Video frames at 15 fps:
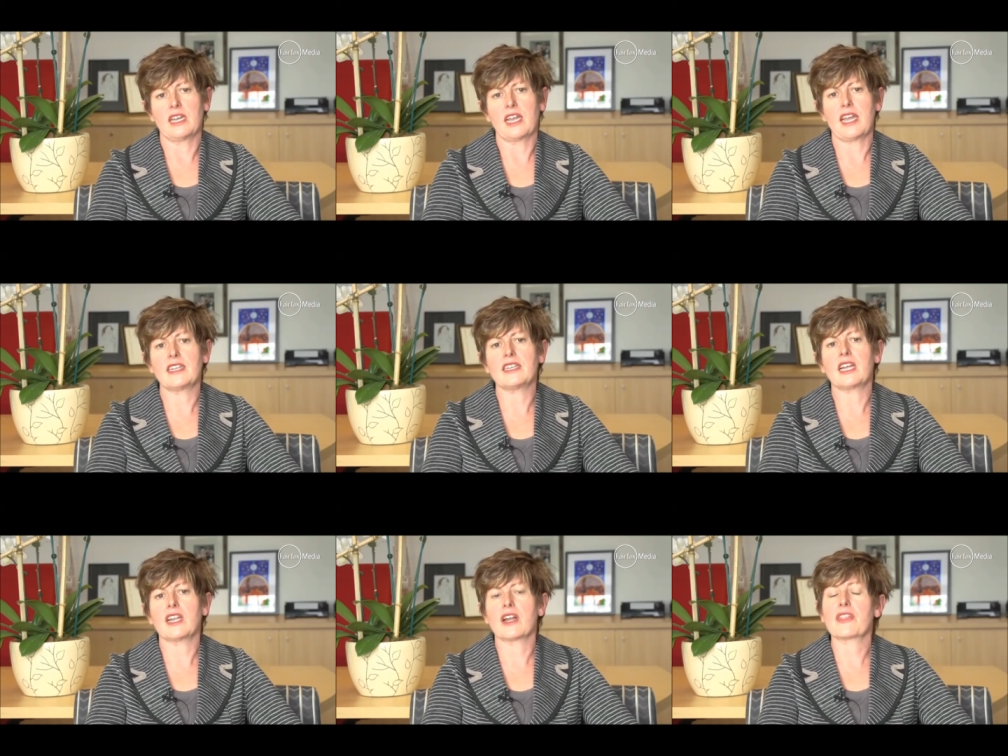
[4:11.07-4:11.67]

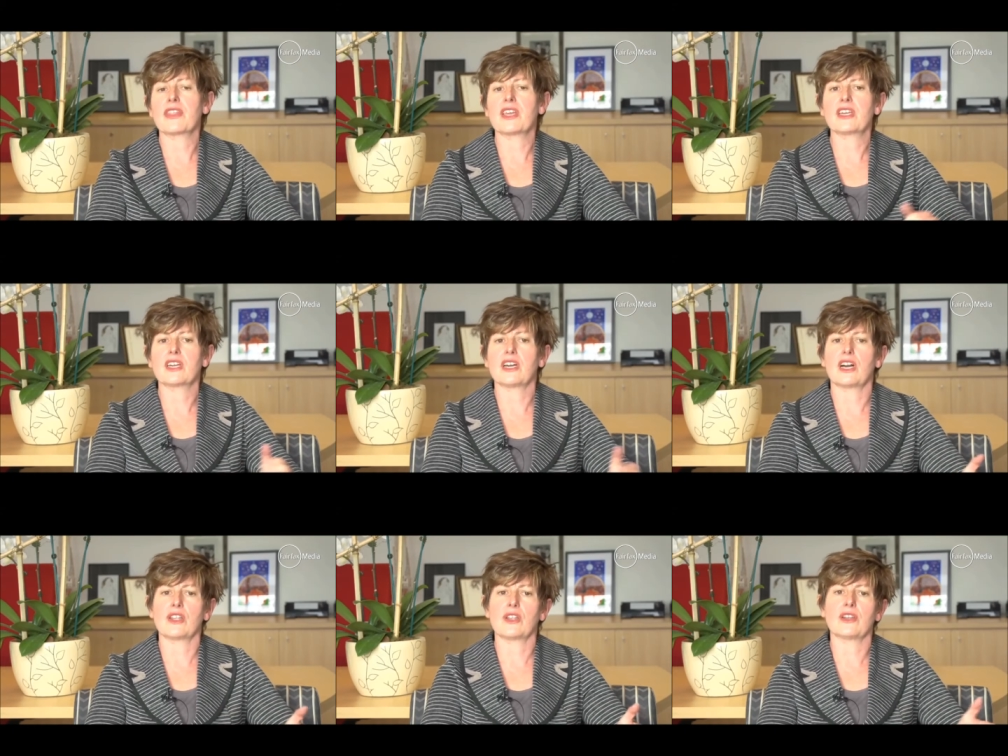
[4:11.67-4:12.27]
And, and I think
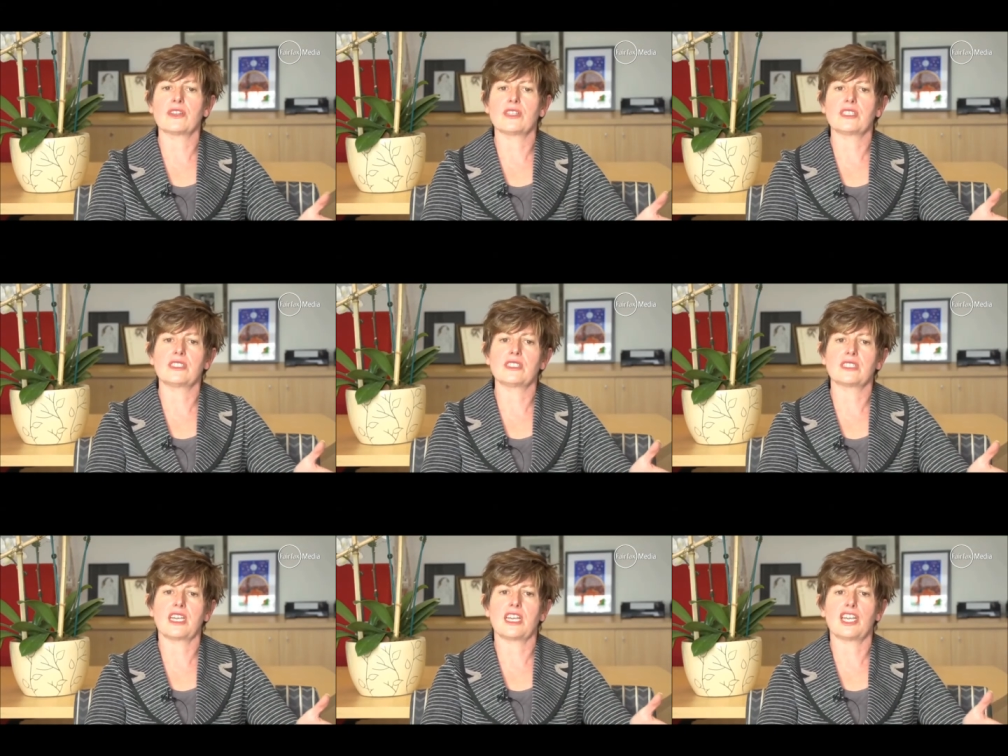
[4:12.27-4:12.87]
a lot of this
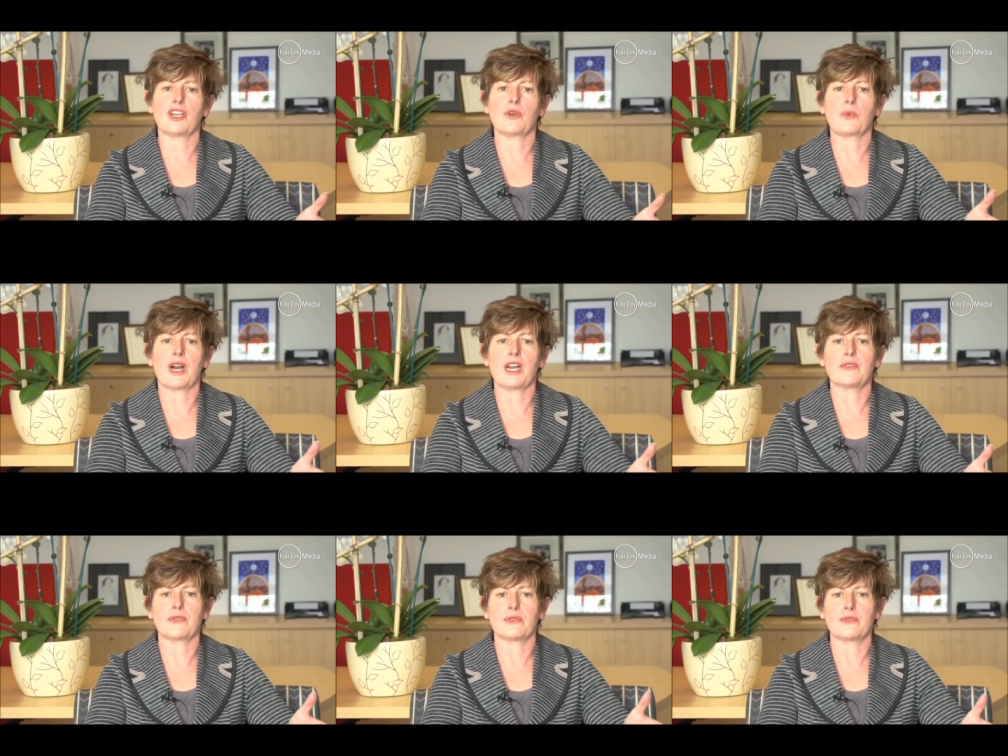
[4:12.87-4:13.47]
is getting
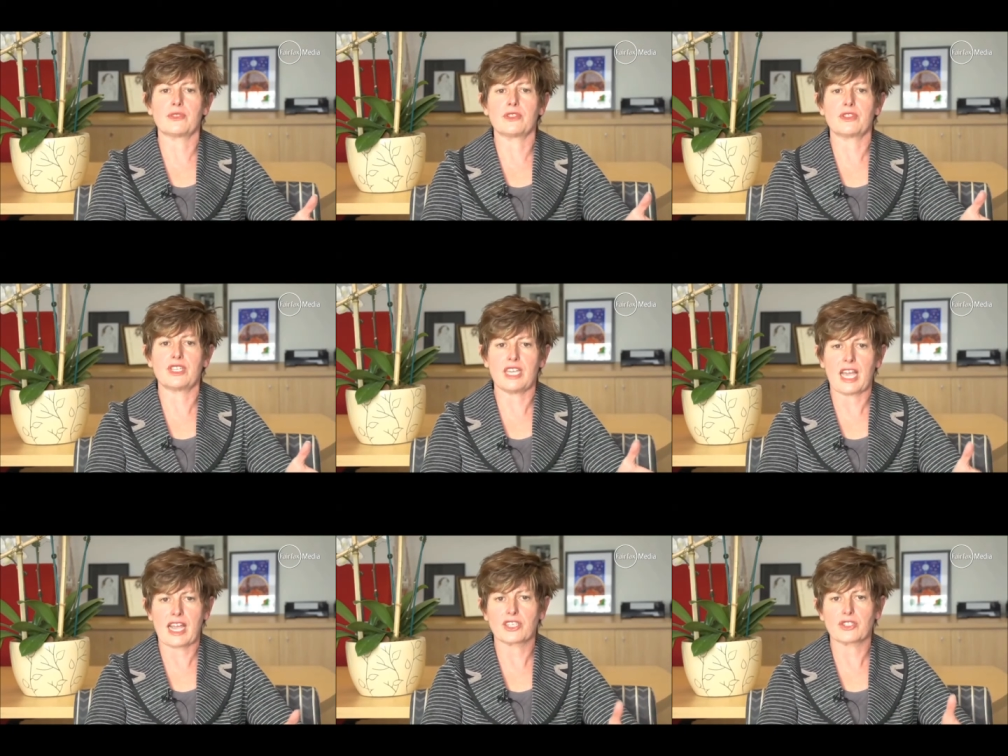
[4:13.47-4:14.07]
away from
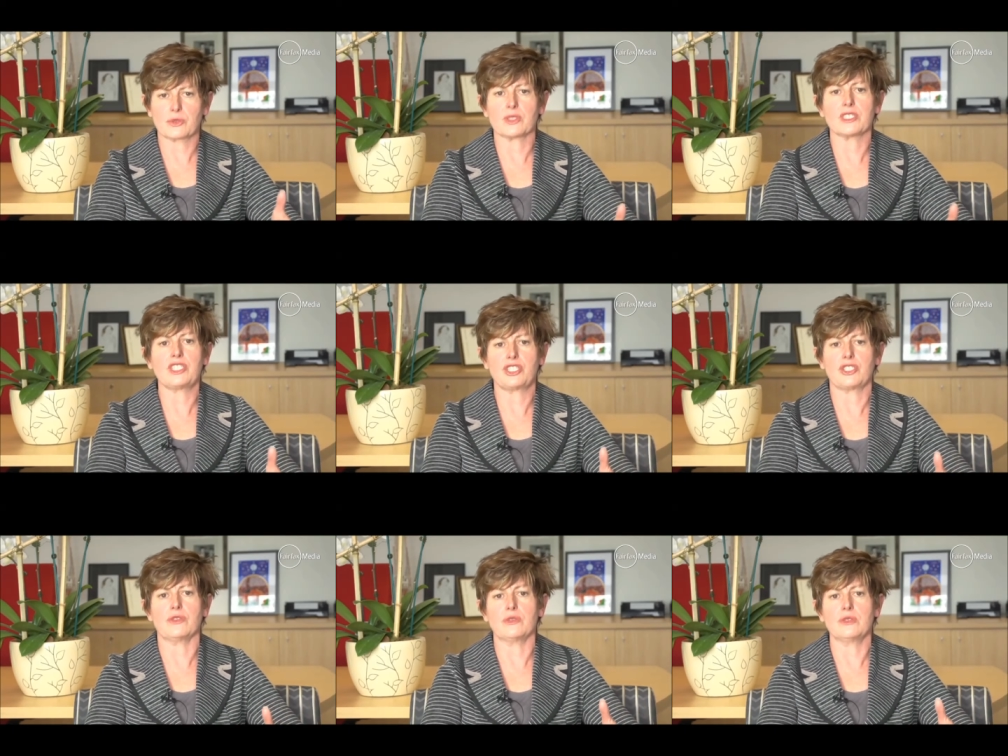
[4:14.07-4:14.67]
the actual
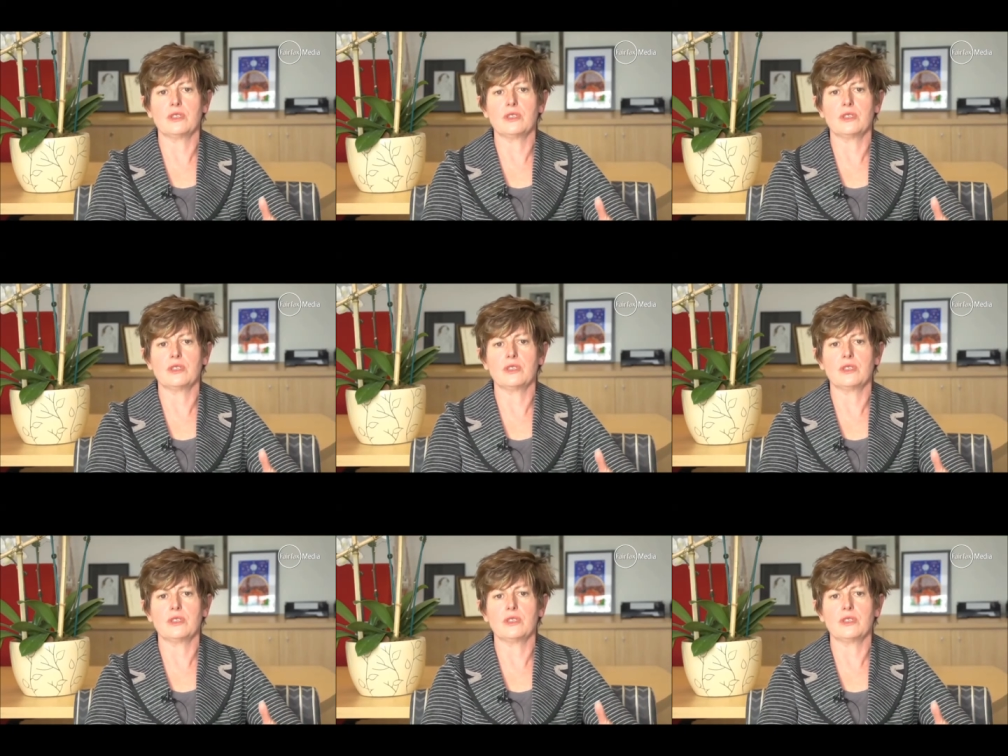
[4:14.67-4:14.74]
issue